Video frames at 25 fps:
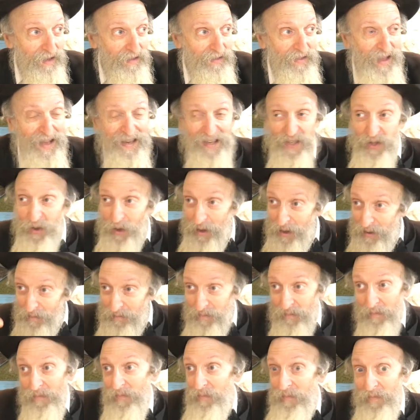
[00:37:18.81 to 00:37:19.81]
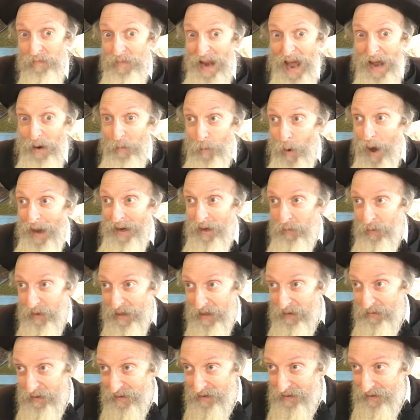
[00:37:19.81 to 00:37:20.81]
then he's going to not want to
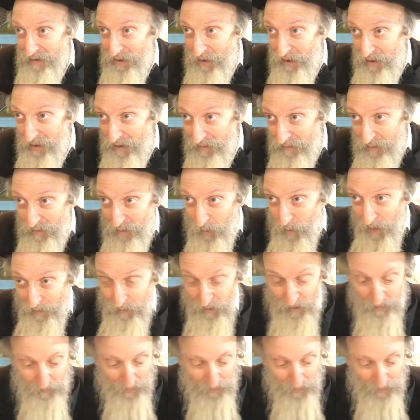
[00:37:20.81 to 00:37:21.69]
believe it. He's going to do everything